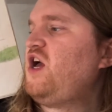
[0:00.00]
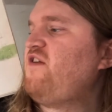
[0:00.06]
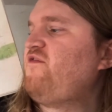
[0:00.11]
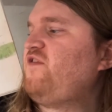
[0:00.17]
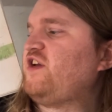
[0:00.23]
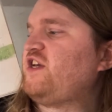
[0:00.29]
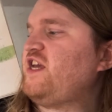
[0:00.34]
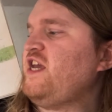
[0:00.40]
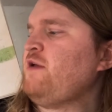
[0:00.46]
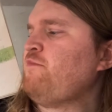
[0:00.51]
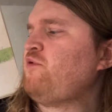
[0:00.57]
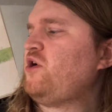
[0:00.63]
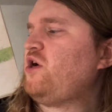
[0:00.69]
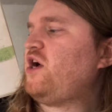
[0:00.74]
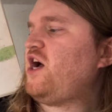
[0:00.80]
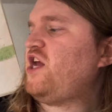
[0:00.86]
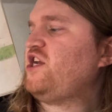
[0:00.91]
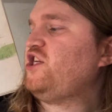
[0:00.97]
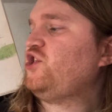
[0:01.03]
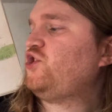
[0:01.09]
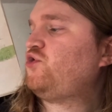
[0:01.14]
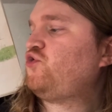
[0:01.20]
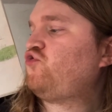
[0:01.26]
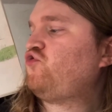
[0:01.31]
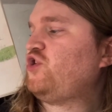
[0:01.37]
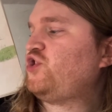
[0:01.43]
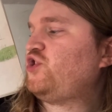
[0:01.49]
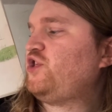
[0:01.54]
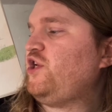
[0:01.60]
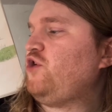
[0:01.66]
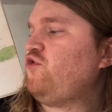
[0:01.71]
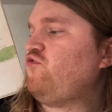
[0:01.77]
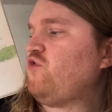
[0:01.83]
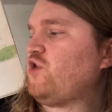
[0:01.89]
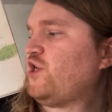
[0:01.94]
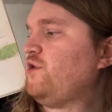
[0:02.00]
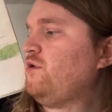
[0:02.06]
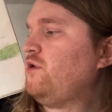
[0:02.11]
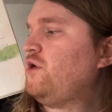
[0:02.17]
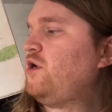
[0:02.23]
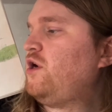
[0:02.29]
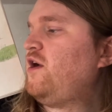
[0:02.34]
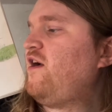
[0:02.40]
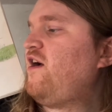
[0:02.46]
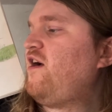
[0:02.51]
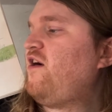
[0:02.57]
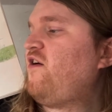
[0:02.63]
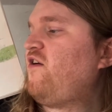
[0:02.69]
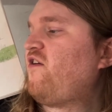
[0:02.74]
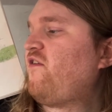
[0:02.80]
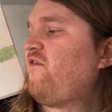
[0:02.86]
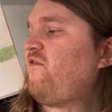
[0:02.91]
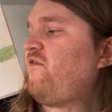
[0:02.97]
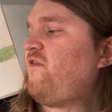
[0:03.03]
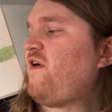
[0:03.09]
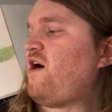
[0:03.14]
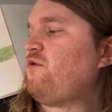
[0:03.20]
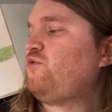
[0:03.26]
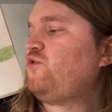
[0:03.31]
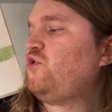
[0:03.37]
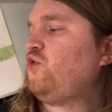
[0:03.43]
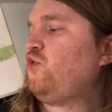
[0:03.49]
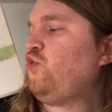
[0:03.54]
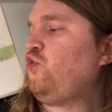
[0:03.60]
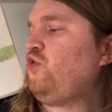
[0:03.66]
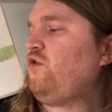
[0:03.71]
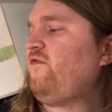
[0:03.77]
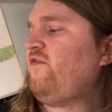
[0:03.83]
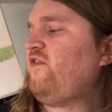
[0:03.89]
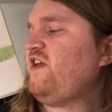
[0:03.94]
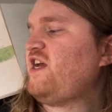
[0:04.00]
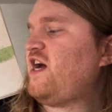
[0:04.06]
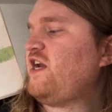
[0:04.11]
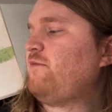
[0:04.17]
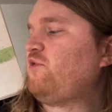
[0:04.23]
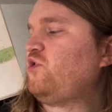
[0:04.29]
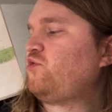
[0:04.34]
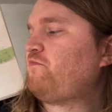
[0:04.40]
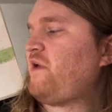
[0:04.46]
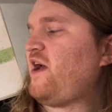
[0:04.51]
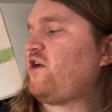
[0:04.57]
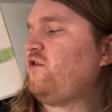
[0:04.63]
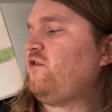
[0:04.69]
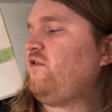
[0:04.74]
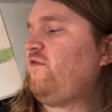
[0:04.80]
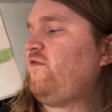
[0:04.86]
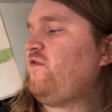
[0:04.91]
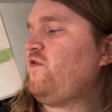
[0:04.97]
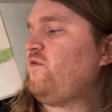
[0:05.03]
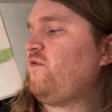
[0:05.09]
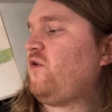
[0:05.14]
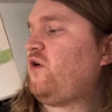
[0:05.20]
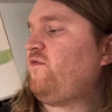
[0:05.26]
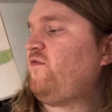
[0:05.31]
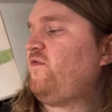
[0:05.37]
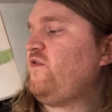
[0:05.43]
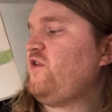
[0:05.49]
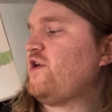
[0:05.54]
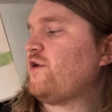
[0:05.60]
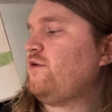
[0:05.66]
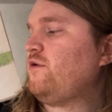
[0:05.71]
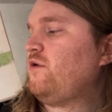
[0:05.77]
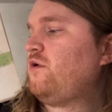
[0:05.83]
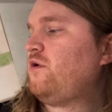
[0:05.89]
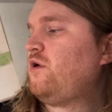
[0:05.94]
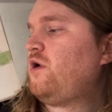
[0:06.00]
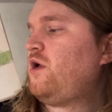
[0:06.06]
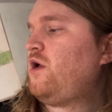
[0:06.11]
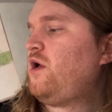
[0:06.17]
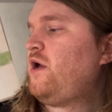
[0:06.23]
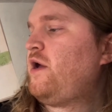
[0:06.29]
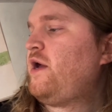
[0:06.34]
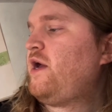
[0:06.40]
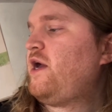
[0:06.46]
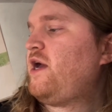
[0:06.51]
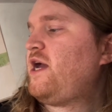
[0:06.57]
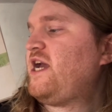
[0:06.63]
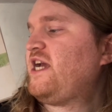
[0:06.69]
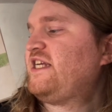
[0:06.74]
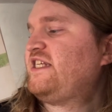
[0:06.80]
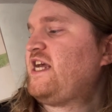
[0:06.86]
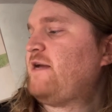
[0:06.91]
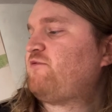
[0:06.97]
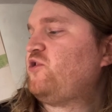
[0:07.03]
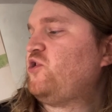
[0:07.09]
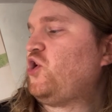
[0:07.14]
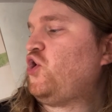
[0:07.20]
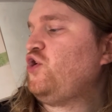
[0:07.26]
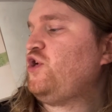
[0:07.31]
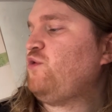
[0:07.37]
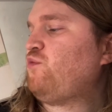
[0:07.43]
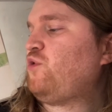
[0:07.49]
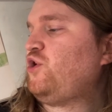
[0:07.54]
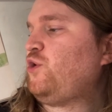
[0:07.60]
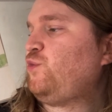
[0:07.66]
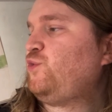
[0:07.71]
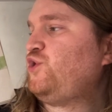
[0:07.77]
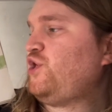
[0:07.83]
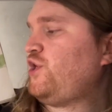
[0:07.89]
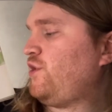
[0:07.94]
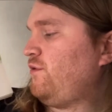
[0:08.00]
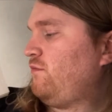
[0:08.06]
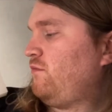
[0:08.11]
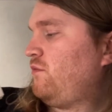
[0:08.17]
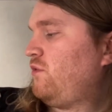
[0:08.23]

The keeper and his trusty crew found all the animals back on, the on Theo, excepting only one or two.